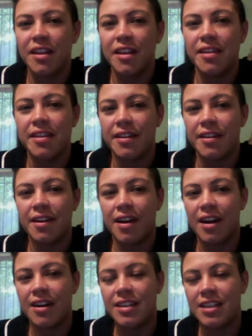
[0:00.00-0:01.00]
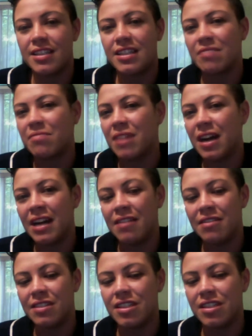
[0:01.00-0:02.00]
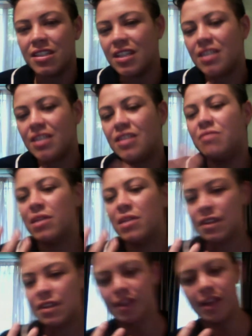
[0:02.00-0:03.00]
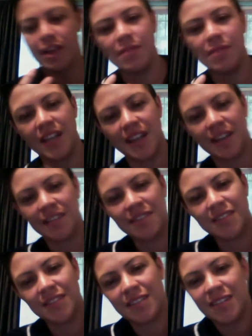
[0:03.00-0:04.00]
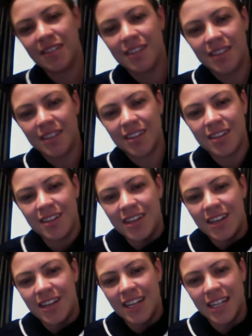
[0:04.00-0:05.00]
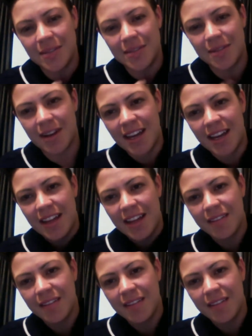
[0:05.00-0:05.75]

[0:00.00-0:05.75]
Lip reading: their artistic mind was just like too much for them, and that's why